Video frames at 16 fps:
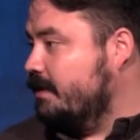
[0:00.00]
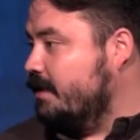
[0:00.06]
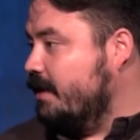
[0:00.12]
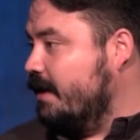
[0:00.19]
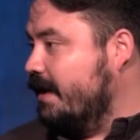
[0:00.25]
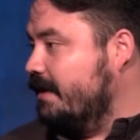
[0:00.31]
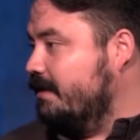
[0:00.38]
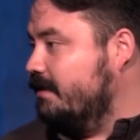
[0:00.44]
All
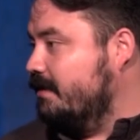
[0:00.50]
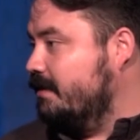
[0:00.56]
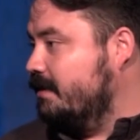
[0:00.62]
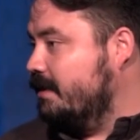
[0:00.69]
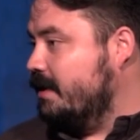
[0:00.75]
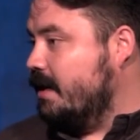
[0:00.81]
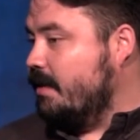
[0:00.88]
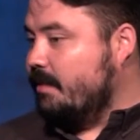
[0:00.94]
right?
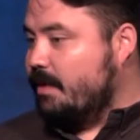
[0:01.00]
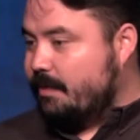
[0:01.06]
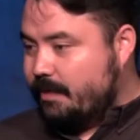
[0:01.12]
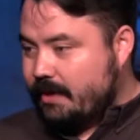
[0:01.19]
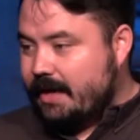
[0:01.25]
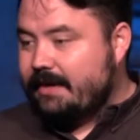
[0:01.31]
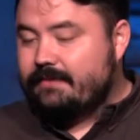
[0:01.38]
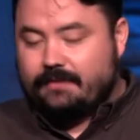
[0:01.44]
I'm going to
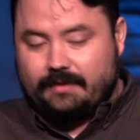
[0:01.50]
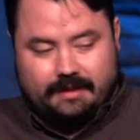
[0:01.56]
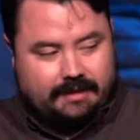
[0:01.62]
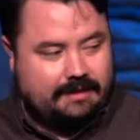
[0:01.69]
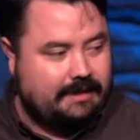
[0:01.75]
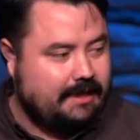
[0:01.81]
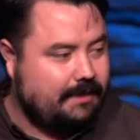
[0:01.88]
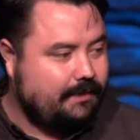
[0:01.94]
pray for
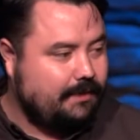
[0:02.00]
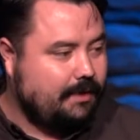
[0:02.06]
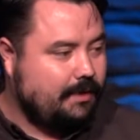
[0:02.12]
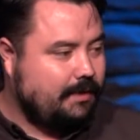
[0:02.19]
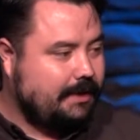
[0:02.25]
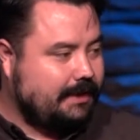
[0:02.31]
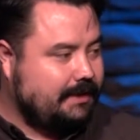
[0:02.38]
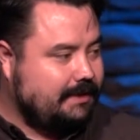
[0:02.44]
this again real
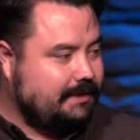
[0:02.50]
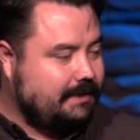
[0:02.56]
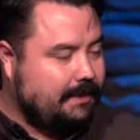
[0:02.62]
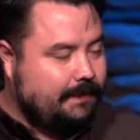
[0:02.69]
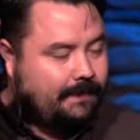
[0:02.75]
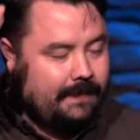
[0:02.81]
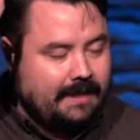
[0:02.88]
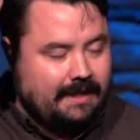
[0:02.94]
quick. Let's
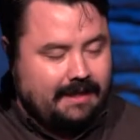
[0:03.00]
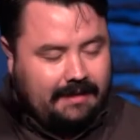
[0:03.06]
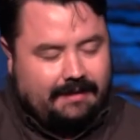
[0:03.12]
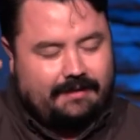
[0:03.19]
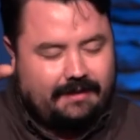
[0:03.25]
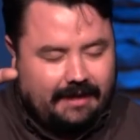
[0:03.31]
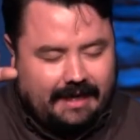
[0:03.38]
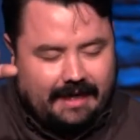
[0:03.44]
go.
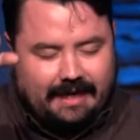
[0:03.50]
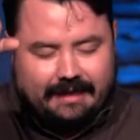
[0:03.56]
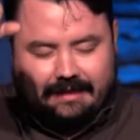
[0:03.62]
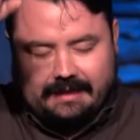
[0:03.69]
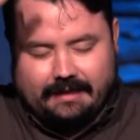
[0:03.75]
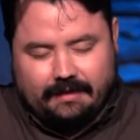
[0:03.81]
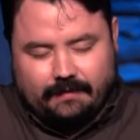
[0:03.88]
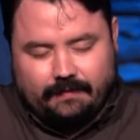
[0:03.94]
Dear God,
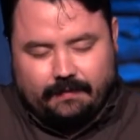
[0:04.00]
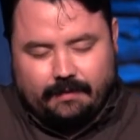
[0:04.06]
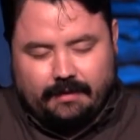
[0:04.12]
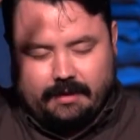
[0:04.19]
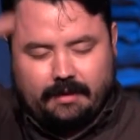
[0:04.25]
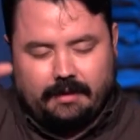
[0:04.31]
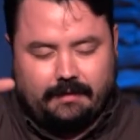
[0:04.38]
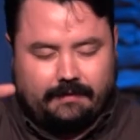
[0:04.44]
thank you for
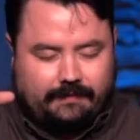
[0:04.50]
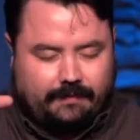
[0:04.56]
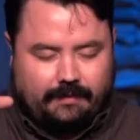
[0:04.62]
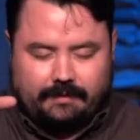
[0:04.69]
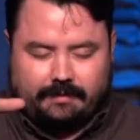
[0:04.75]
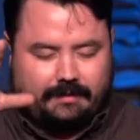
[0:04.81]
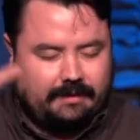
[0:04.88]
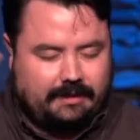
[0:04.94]

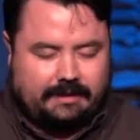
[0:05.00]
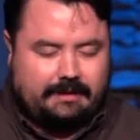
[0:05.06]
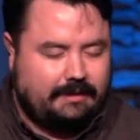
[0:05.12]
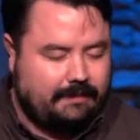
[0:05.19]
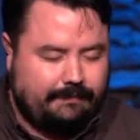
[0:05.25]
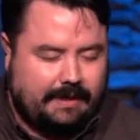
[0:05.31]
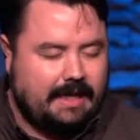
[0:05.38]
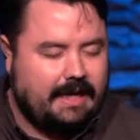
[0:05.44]

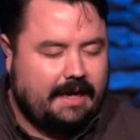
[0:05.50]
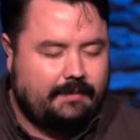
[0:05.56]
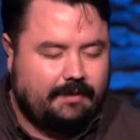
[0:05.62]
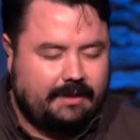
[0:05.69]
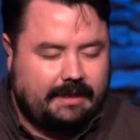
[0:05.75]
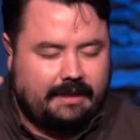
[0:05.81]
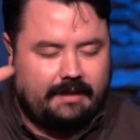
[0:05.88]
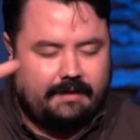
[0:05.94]
just being able
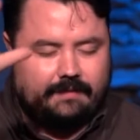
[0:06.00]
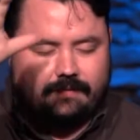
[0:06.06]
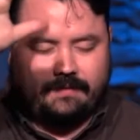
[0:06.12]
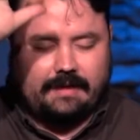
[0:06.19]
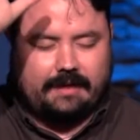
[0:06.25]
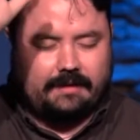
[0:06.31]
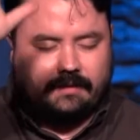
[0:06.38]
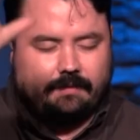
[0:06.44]
to give.
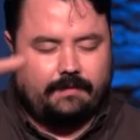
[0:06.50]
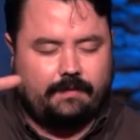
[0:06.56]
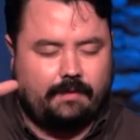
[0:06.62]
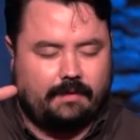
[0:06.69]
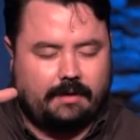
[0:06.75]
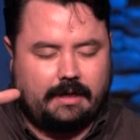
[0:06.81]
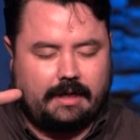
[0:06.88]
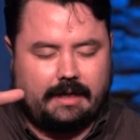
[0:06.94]
Thank you
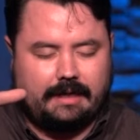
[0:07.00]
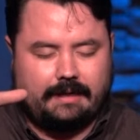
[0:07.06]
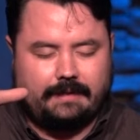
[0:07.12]
for